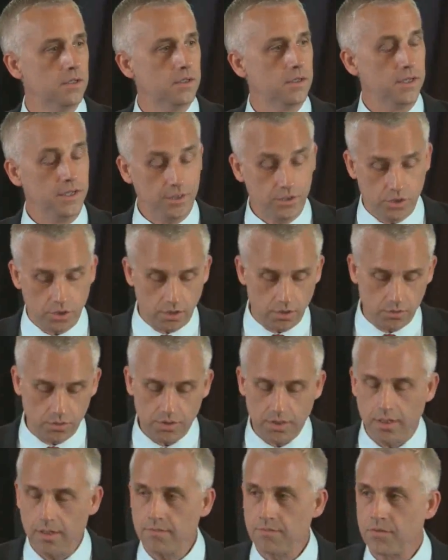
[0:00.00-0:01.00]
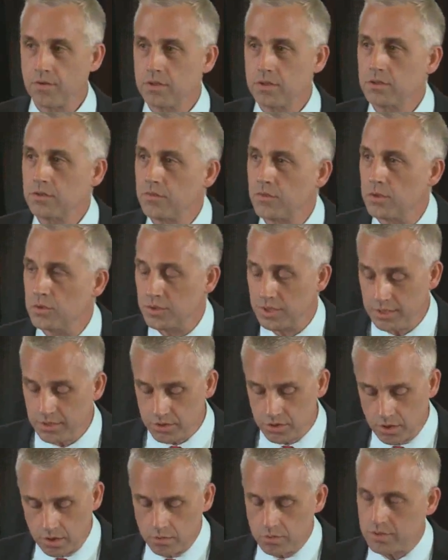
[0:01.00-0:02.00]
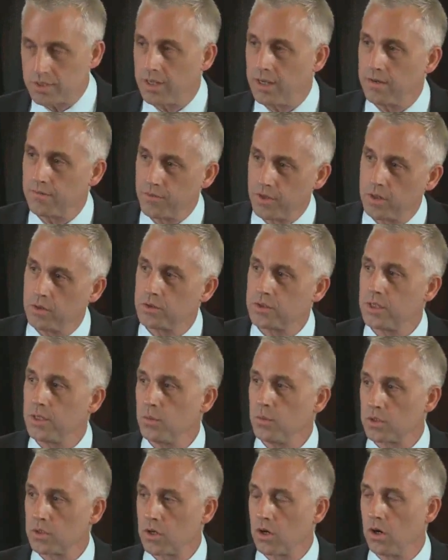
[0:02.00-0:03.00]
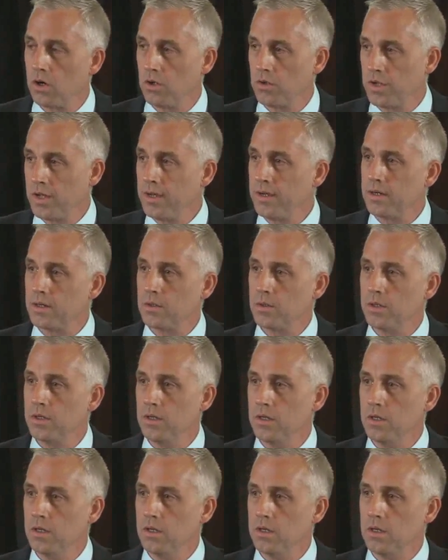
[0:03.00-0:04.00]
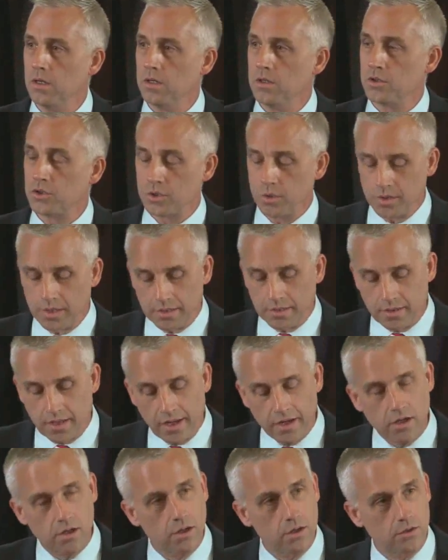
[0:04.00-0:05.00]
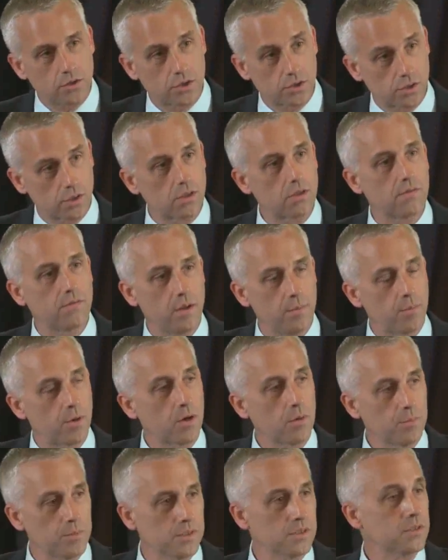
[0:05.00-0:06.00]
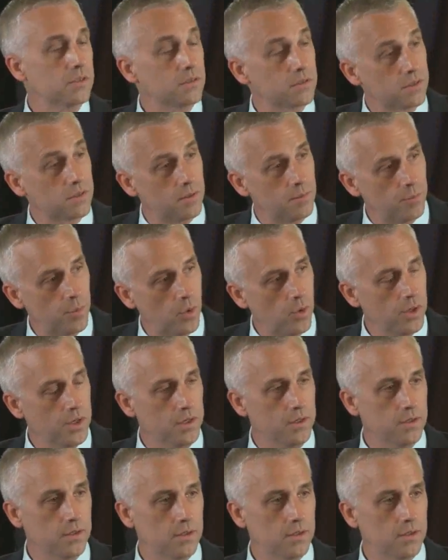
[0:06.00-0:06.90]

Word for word: He chose to have first fruits, He chose to have those He would call now so that they could serve a purpose at some point.